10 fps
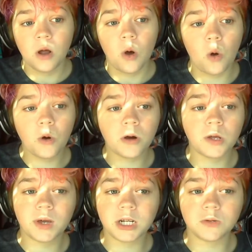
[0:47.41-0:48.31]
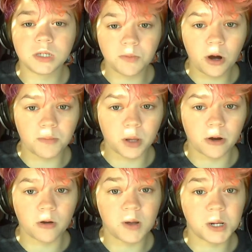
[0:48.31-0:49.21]
or you can do smart blur,
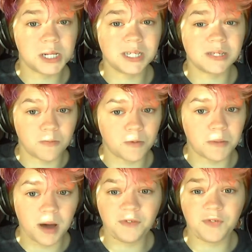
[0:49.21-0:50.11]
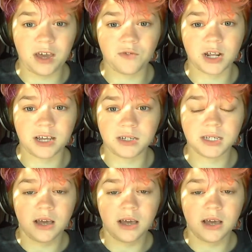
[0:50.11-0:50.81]
which is what my favorite is,